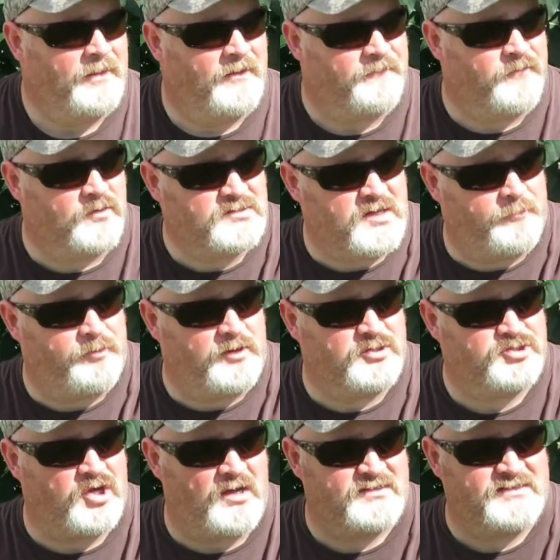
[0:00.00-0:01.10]
The first couple
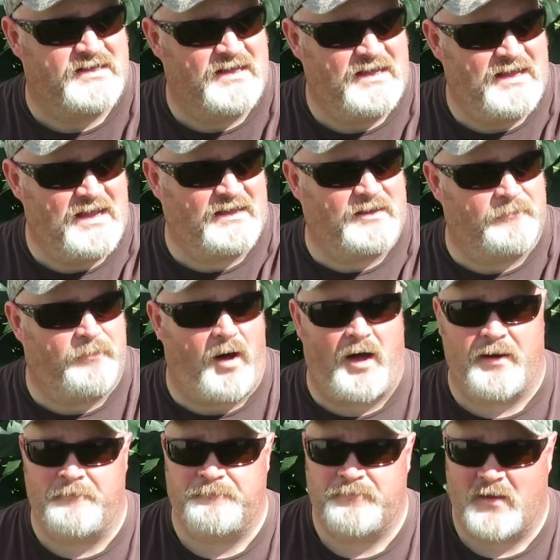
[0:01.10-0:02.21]
of shots hit the
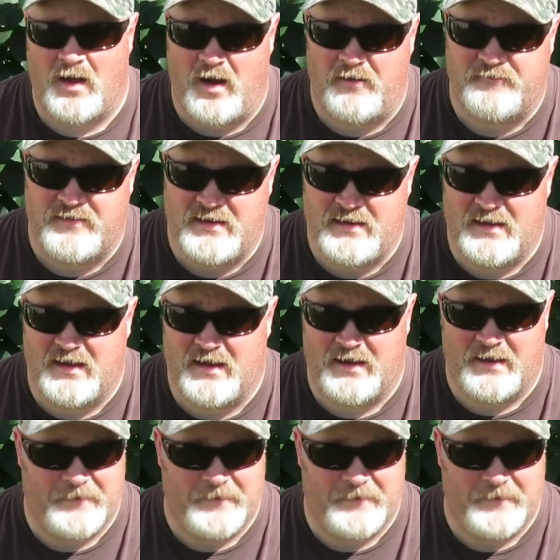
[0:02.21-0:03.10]
bottom of the